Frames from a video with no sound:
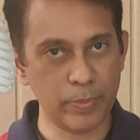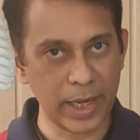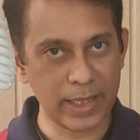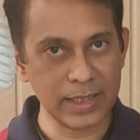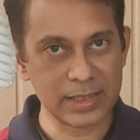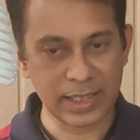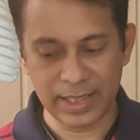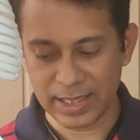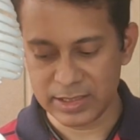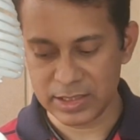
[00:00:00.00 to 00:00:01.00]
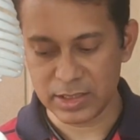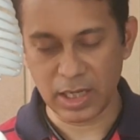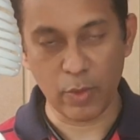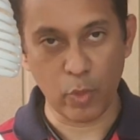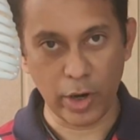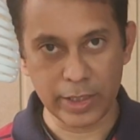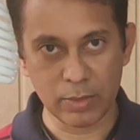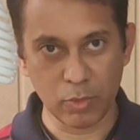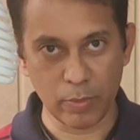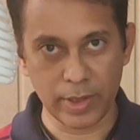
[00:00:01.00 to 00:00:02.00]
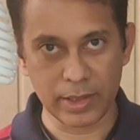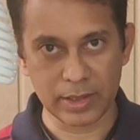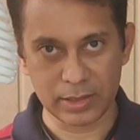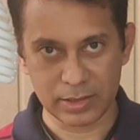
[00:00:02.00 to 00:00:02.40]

to bend his knee and just avoid the movement.